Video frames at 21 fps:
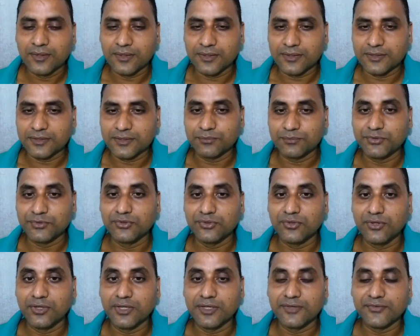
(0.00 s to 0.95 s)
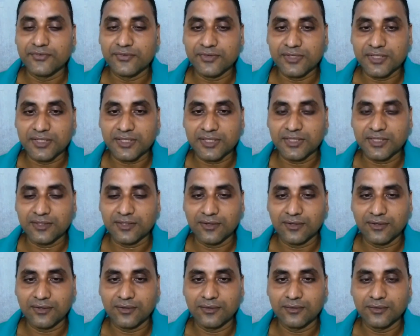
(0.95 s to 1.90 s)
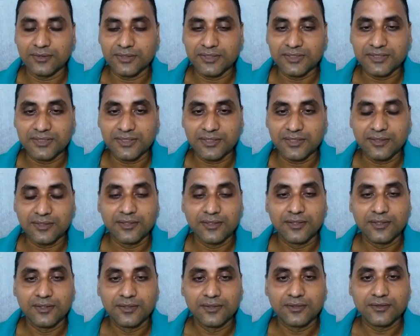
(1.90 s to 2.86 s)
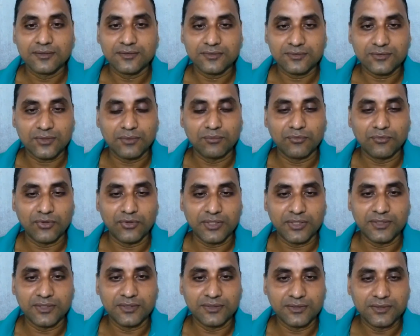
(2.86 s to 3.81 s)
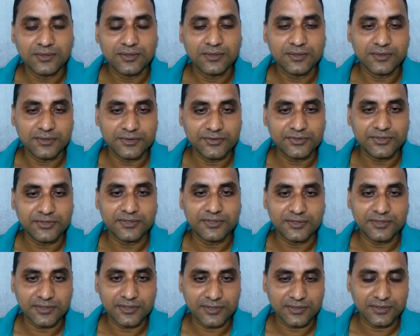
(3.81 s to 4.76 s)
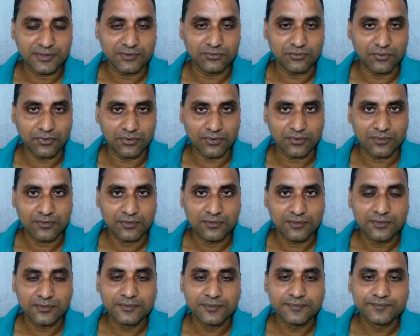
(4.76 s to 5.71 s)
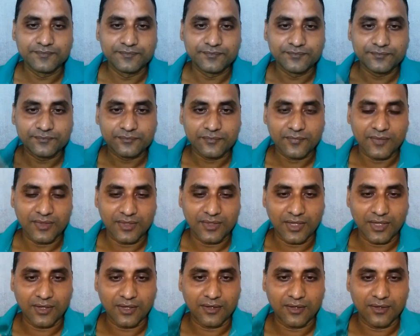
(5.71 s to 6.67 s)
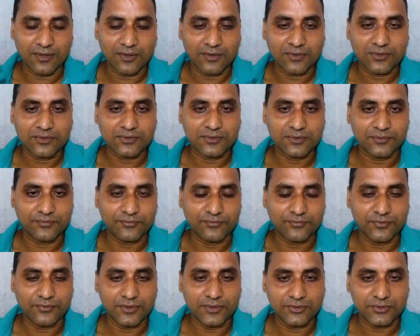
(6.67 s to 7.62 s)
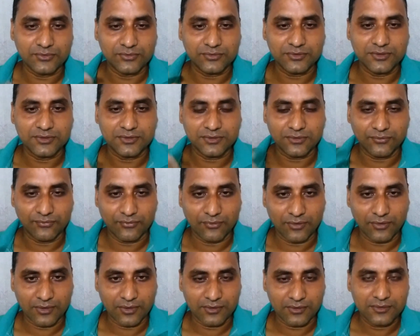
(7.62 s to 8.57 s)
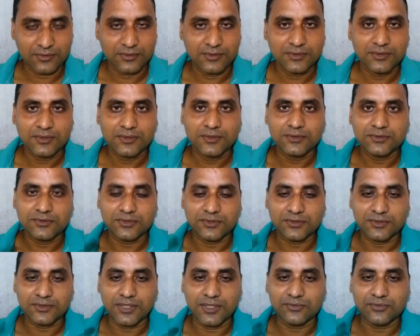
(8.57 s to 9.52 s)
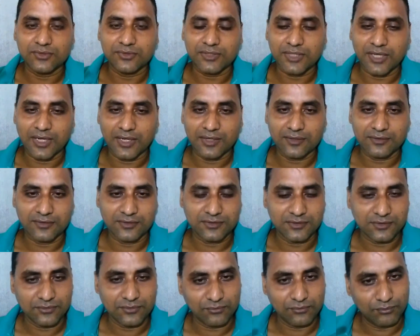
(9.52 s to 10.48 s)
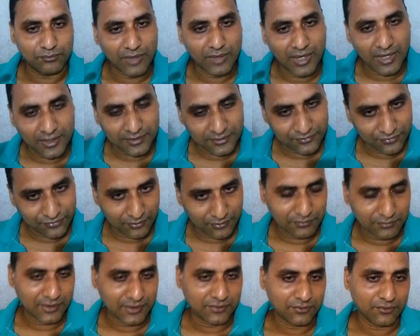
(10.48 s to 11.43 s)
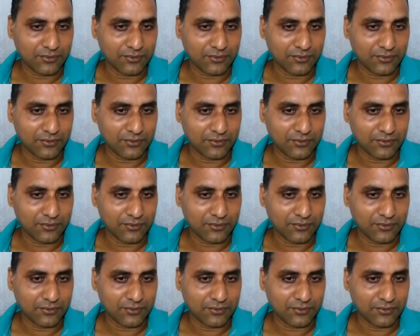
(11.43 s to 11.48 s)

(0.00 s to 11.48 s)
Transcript: is beyond drinking or eating, some way ingesting the water. There are lots of uses of water, such as we can just bath from that